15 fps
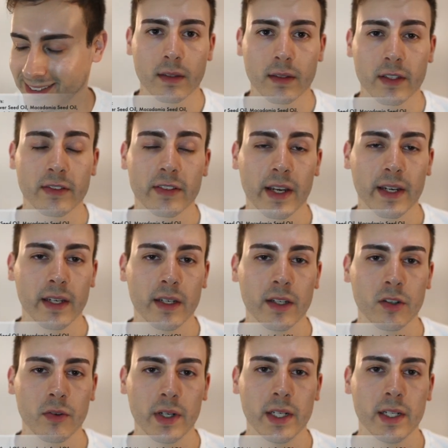The second
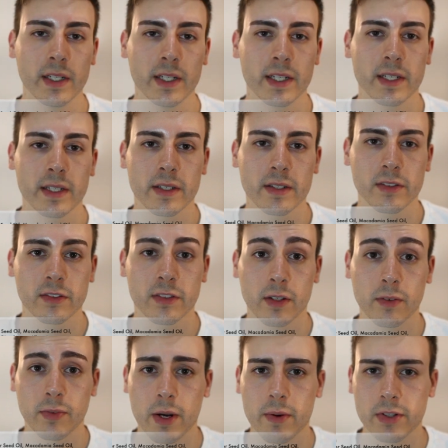ingredient is
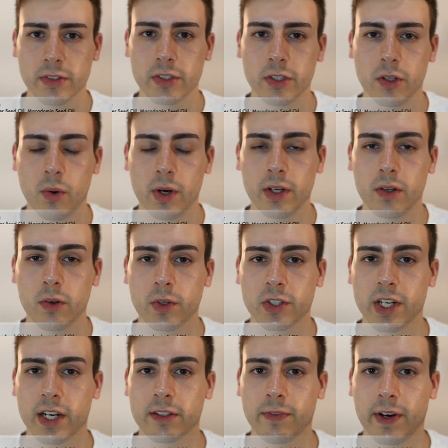sunflower seed oil, which
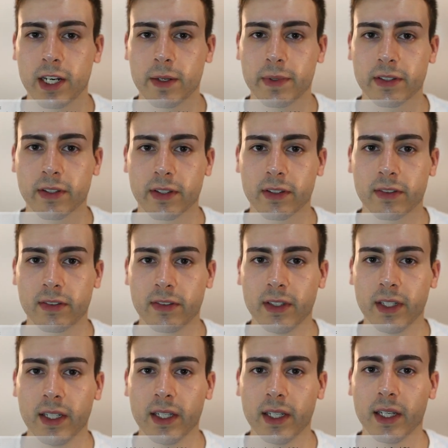has vitamins
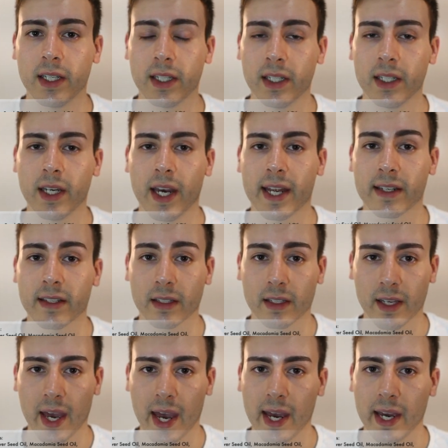C, E, and
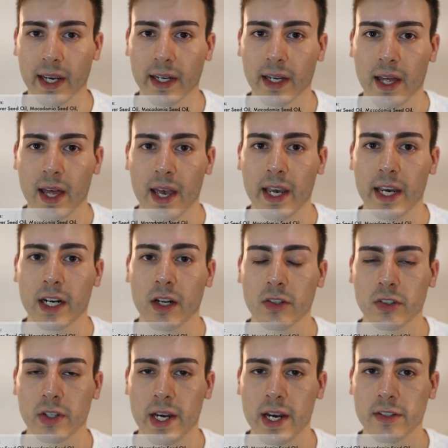K. It
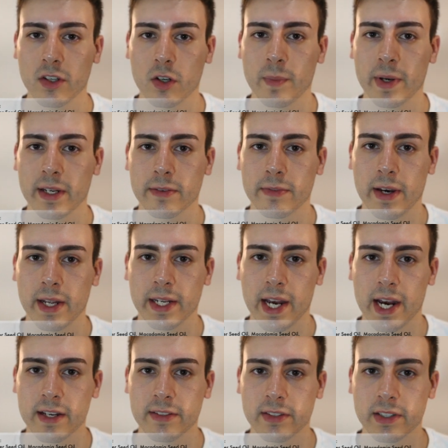also has omega fatty
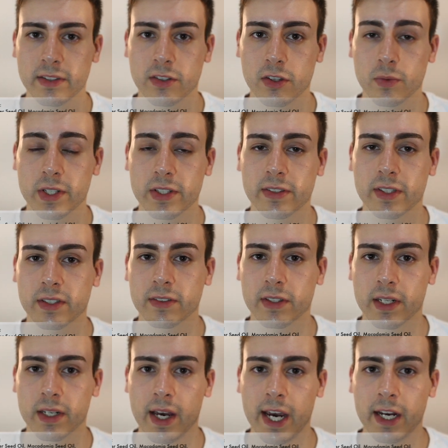acids three, six,
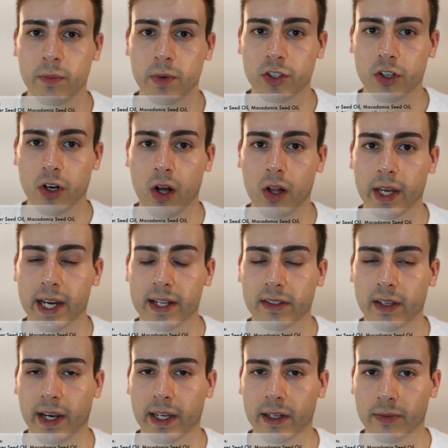and nine, which are all
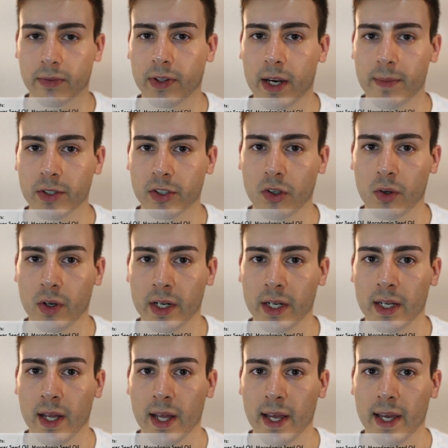
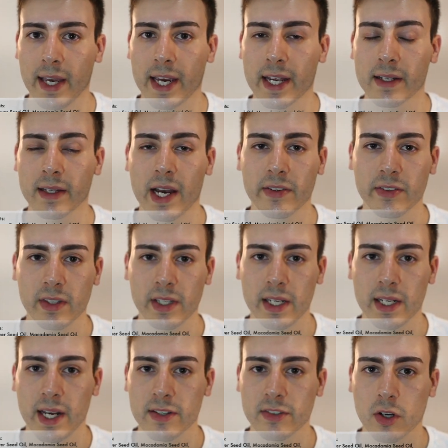anti-inflammatory. And lastly,
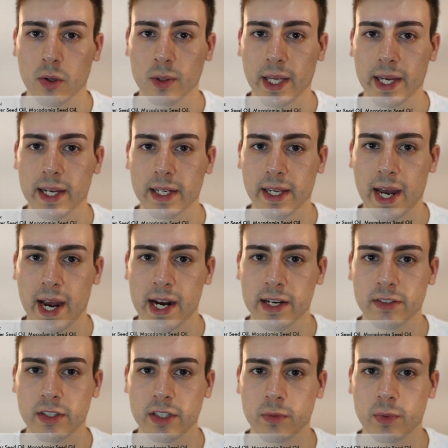it has oleic
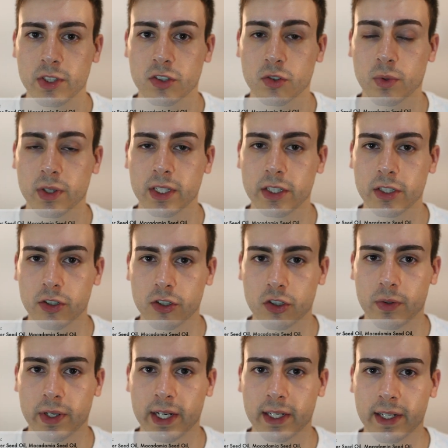acid, which is really
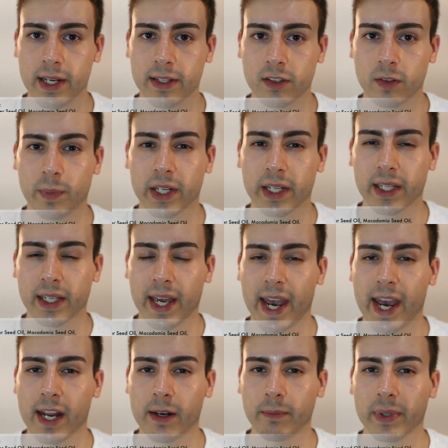nutrient dense, but it
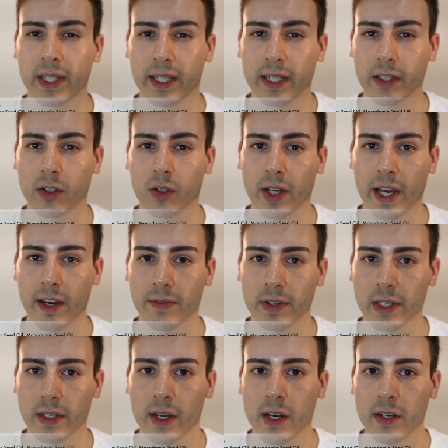can be a little
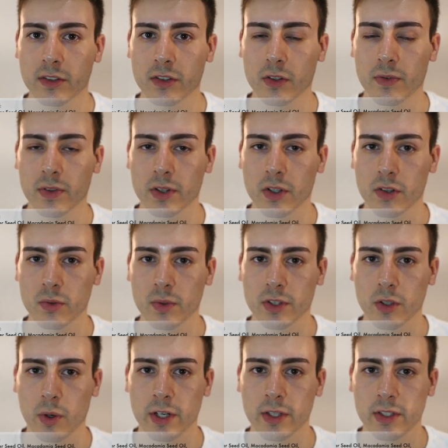heavy. So for those with
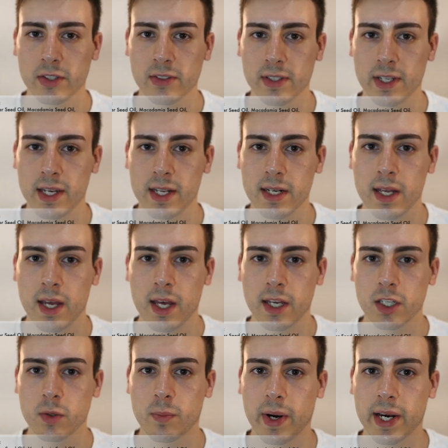oily skin,
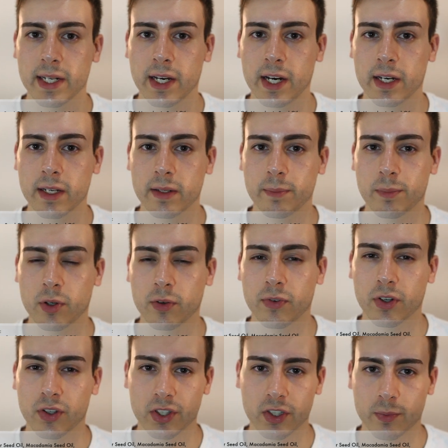you might not
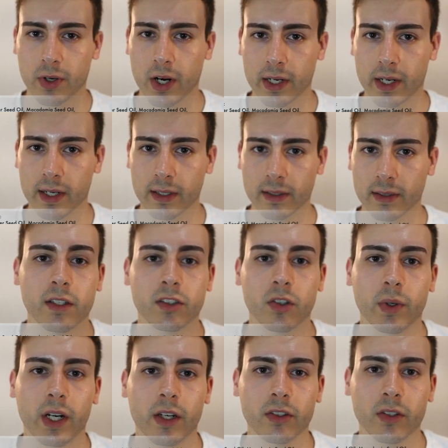prefer this product. So
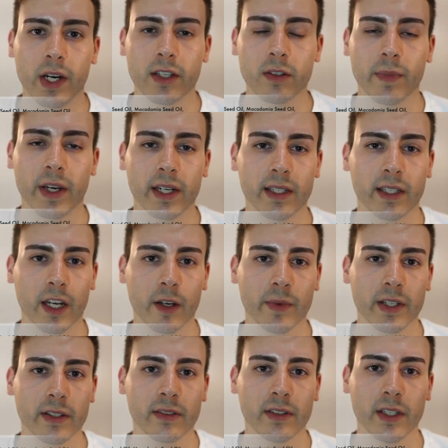it also has
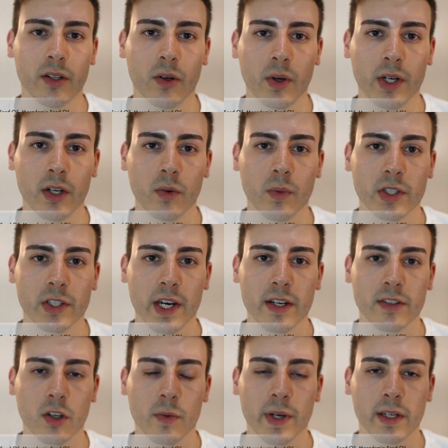macadamia seed oil, which
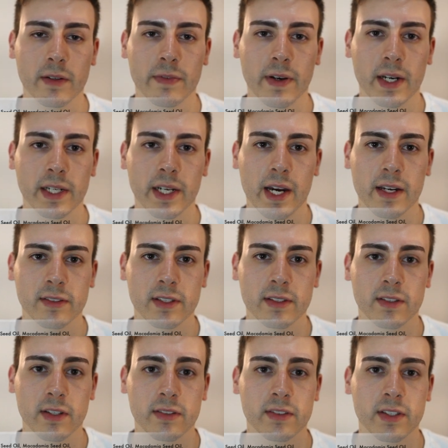has omega fatty
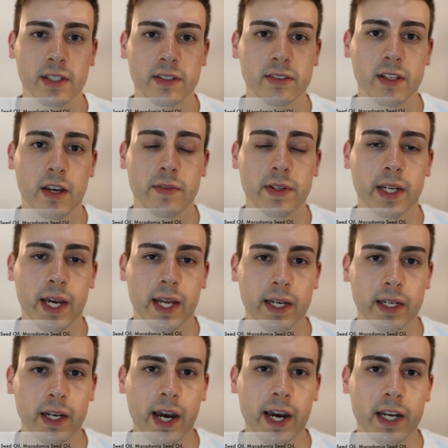acids six, seven,
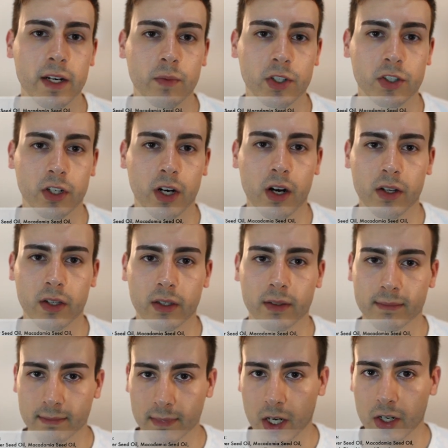and nine, which are all
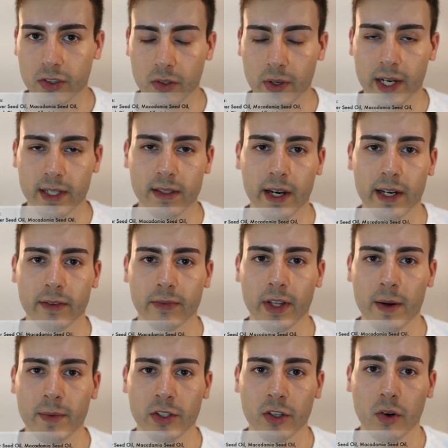also
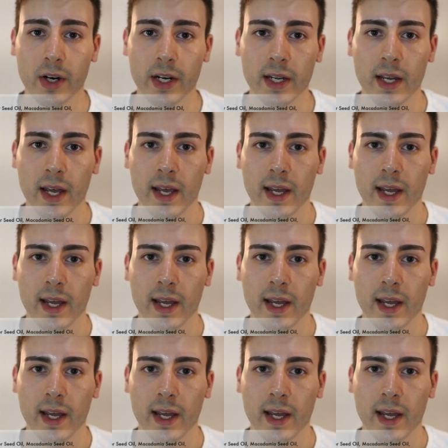anti-inflammatory.